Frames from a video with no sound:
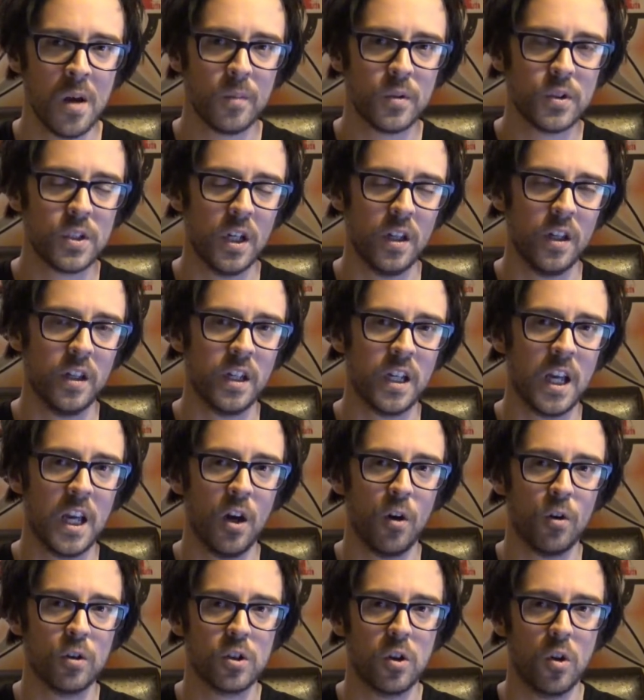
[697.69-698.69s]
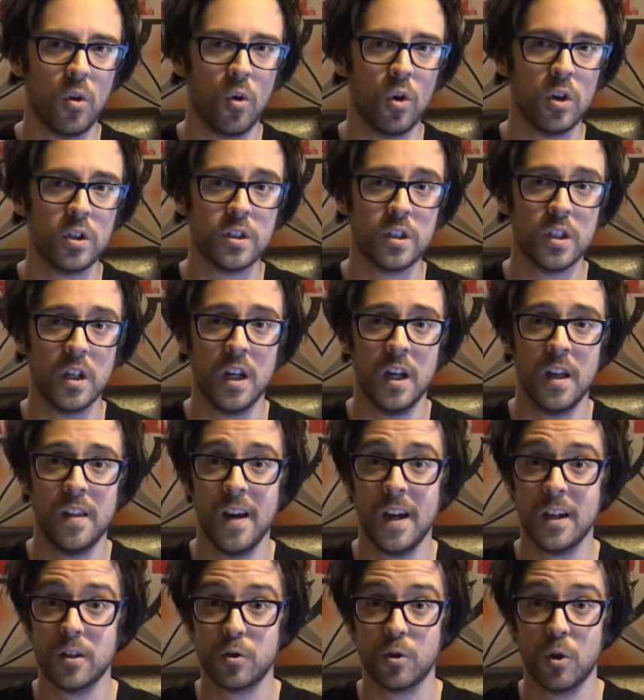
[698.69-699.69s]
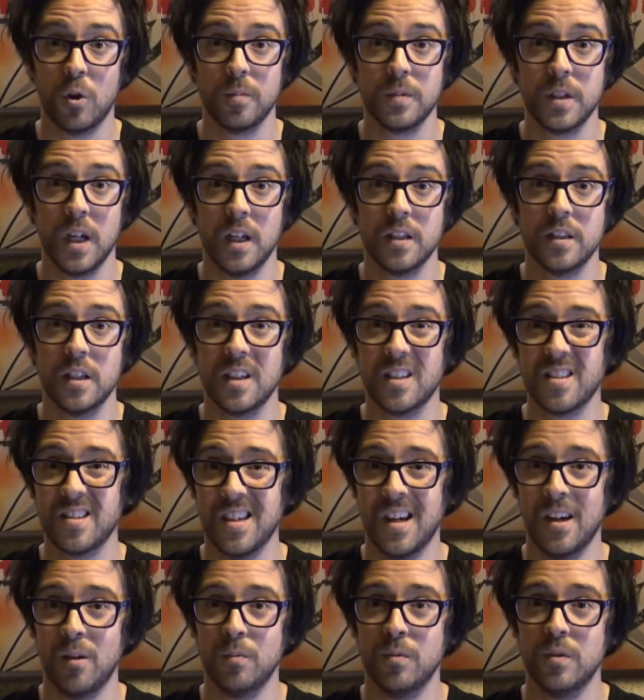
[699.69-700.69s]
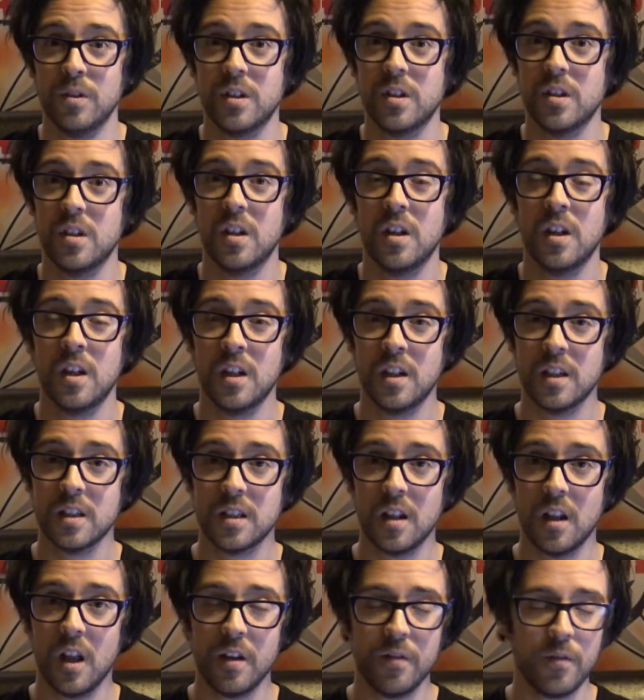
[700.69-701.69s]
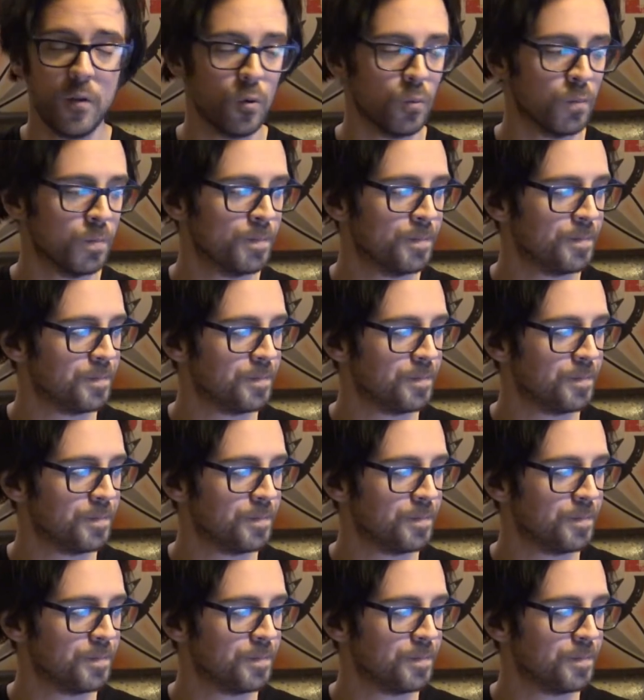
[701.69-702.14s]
Certainly a Chaos Lord, uh, that drop tactic sounds delightful.